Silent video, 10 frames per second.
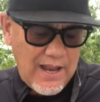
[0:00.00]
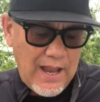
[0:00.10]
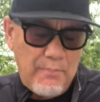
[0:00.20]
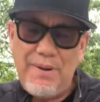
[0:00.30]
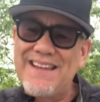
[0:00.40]

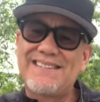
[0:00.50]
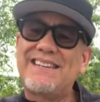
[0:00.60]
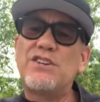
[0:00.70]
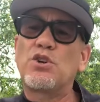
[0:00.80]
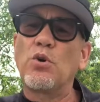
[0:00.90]
best
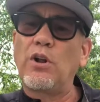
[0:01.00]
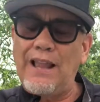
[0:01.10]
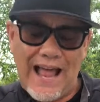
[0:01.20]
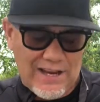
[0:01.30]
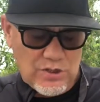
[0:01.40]
digital
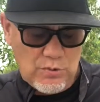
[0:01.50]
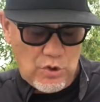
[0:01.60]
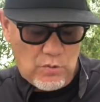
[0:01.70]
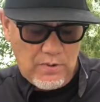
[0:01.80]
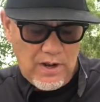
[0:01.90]

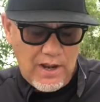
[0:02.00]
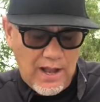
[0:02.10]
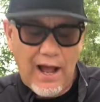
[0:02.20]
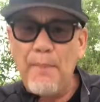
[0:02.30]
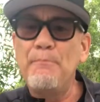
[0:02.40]
classroom,
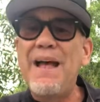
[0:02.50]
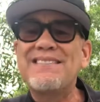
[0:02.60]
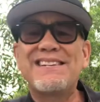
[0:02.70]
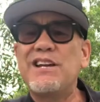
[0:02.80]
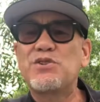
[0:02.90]

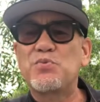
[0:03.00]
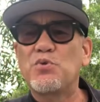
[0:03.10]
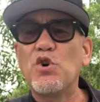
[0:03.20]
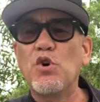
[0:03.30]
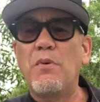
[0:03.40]
messiest
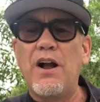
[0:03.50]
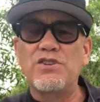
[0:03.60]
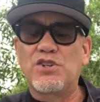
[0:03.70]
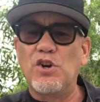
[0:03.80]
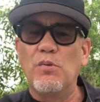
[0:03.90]
room on
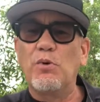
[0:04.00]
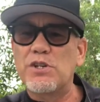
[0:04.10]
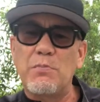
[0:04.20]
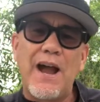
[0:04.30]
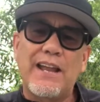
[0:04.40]
Zoom,
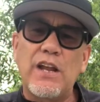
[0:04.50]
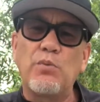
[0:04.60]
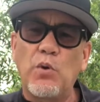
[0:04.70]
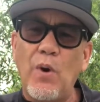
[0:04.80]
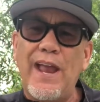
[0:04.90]
which my kid
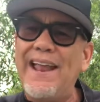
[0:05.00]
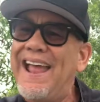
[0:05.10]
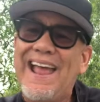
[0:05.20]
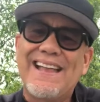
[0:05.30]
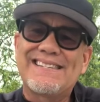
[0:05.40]
would win
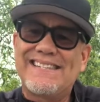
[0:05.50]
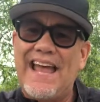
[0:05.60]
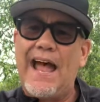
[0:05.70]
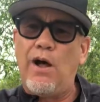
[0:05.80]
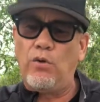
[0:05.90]
hands
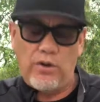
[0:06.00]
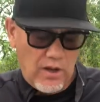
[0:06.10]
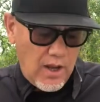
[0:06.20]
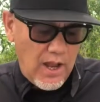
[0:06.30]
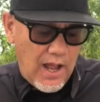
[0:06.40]
down.
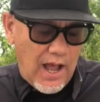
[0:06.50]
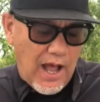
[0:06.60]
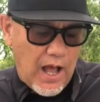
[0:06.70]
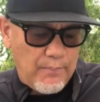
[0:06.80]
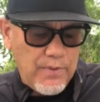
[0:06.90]

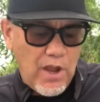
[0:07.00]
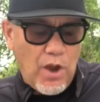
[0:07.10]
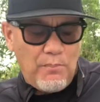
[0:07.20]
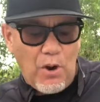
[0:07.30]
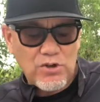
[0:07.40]

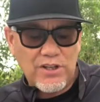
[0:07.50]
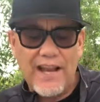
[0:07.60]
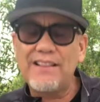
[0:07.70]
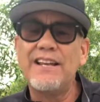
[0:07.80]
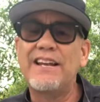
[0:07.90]
Most
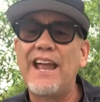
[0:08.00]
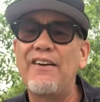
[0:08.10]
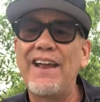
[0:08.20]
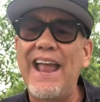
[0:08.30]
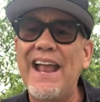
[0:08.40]
likely to
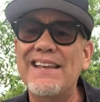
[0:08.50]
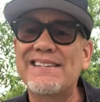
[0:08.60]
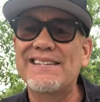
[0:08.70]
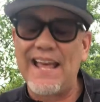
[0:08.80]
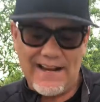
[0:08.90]
carry hand
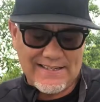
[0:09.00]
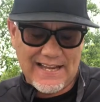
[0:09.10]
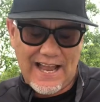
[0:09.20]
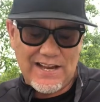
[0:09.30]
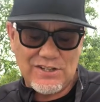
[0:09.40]

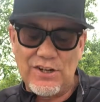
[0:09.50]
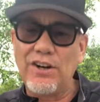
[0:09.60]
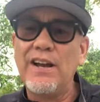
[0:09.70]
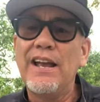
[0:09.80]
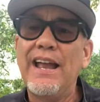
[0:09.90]
sanitizer
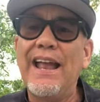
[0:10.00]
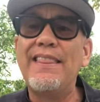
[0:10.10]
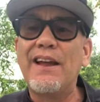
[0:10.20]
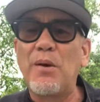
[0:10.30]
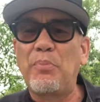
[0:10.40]
in
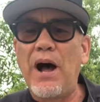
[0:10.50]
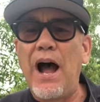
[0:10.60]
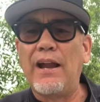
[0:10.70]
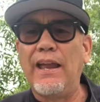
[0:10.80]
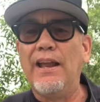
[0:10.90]
their
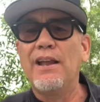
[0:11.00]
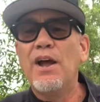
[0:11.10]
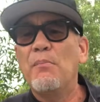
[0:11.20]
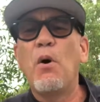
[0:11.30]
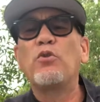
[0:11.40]
pocket,
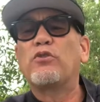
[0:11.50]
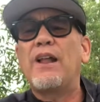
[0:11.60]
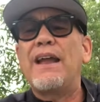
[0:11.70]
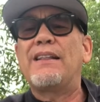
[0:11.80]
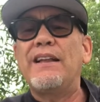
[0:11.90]
most
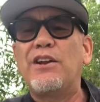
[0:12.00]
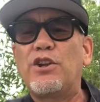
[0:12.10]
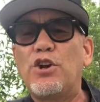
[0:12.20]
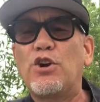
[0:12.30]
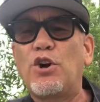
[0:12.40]
likely to
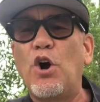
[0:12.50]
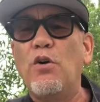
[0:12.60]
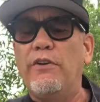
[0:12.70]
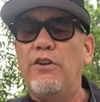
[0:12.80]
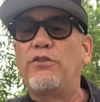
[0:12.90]
cure
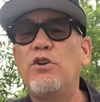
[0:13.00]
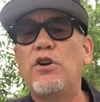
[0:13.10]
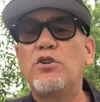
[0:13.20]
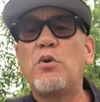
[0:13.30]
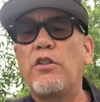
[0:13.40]
COVID. So you
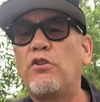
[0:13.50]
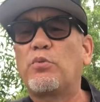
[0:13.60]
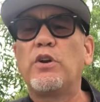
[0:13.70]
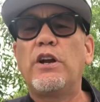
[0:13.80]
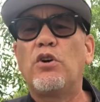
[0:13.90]
could do all these
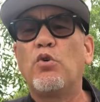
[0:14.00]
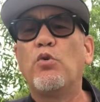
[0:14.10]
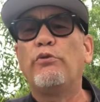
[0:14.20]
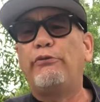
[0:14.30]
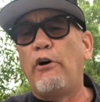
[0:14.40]
really
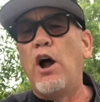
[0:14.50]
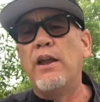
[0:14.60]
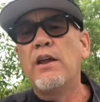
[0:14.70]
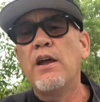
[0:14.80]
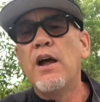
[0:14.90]
cool,
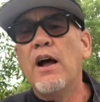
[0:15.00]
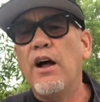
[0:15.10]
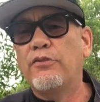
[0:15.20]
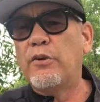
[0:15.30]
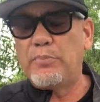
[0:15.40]
fun
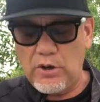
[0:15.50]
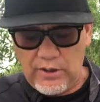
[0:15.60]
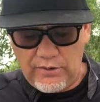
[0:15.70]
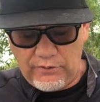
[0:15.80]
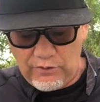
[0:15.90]

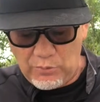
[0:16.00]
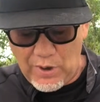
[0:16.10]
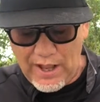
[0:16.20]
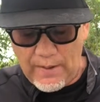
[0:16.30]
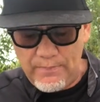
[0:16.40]
superlatives as
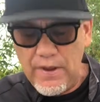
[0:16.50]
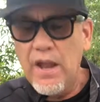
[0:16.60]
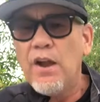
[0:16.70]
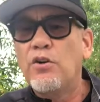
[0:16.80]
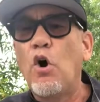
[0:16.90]
well.
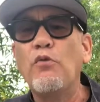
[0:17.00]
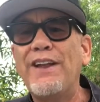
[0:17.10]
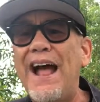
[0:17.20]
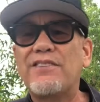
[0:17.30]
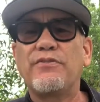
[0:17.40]
COVID
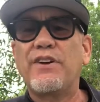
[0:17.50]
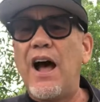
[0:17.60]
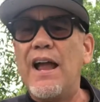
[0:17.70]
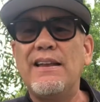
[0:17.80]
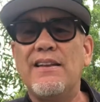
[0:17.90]
acts of
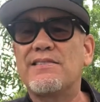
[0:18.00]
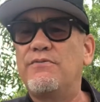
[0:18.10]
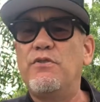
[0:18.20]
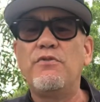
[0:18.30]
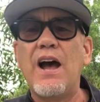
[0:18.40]
kindness.
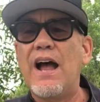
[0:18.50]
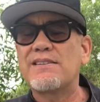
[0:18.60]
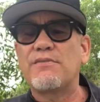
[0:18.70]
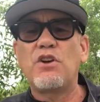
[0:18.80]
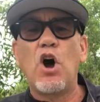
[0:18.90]
If you guys
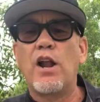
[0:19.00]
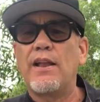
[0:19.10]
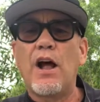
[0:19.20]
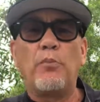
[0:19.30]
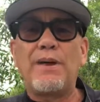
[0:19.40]
have gone
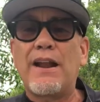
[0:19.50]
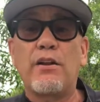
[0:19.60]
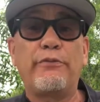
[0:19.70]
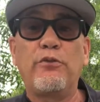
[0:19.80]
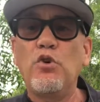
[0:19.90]
and helped out at a
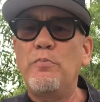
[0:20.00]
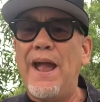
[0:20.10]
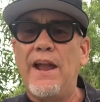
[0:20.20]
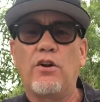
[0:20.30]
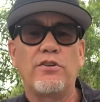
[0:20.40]
food
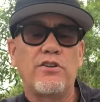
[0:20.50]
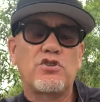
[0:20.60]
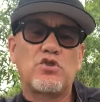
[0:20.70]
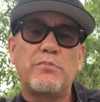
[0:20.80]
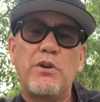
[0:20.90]
bank or to
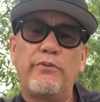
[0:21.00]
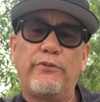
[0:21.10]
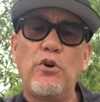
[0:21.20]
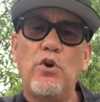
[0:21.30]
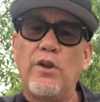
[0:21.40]
distribute
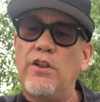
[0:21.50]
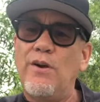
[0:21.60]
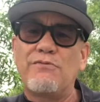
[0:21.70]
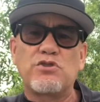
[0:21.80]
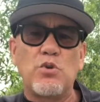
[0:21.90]
food, and you
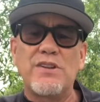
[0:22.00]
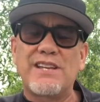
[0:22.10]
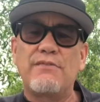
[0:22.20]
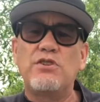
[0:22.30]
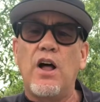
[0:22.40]
have students that
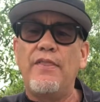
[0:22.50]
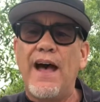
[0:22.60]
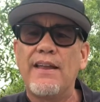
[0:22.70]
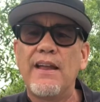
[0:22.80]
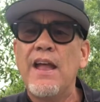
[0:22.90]
have done
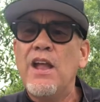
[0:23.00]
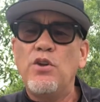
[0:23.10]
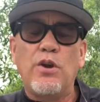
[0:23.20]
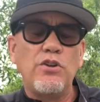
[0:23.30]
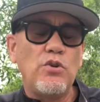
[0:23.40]
that,
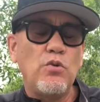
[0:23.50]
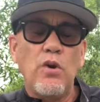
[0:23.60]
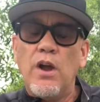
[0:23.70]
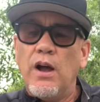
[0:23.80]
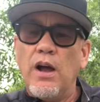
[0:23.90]
you can do.
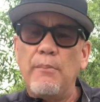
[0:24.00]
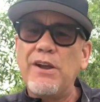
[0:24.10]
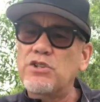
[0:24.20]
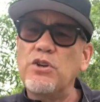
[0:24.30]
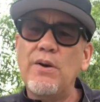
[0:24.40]
Make
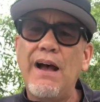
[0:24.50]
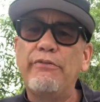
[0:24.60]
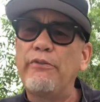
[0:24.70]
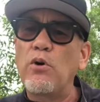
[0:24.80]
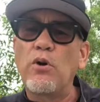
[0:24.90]
sure you have
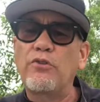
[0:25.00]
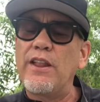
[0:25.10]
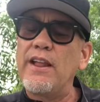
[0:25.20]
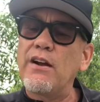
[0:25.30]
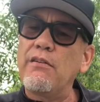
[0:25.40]
photos
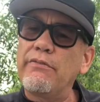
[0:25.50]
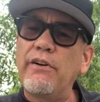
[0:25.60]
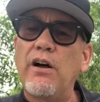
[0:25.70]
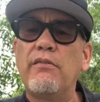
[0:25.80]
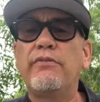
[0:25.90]
in there
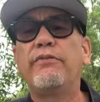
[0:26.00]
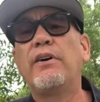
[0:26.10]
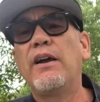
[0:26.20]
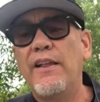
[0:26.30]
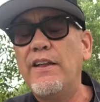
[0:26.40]

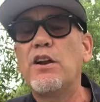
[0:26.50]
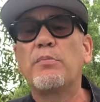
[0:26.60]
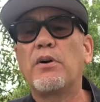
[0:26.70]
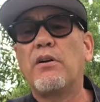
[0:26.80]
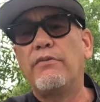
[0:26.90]
in the
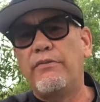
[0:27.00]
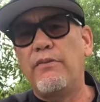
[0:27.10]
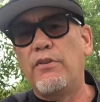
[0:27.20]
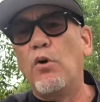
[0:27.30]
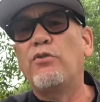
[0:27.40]
yearbook of
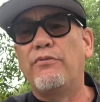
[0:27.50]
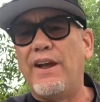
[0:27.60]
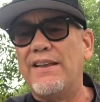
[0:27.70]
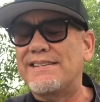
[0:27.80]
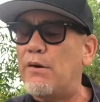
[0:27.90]
those
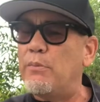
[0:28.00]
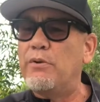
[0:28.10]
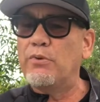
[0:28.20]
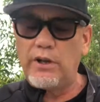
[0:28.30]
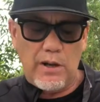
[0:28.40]
events. That would be
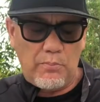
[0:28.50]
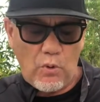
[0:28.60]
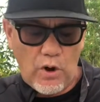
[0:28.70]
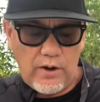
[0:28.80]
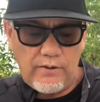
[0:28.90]
really
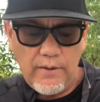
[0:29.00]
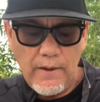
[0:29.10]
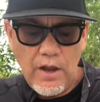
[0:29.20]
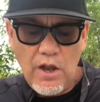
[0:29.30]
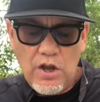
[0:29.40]
important.
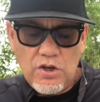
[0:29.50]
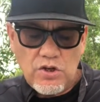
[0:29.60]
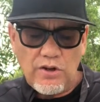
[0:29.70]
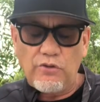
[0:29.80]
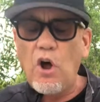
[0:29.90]
So
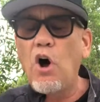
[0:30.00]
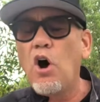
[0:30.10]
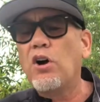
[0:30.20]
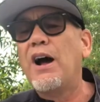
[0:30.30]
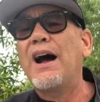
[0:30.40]
there's
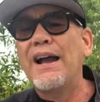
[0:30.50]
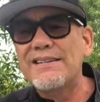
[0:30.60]
all kinds of